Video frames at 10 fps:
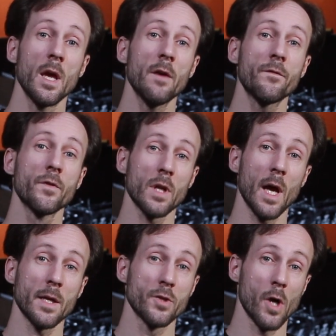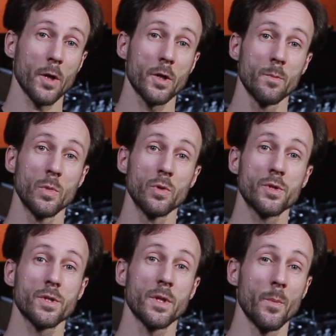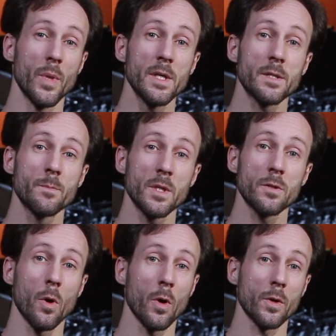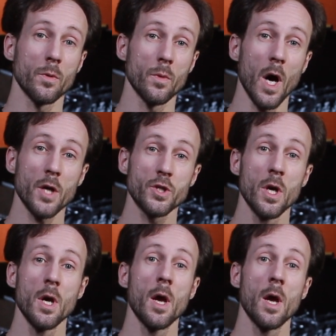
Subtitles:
If you like darker moods, the basement or garage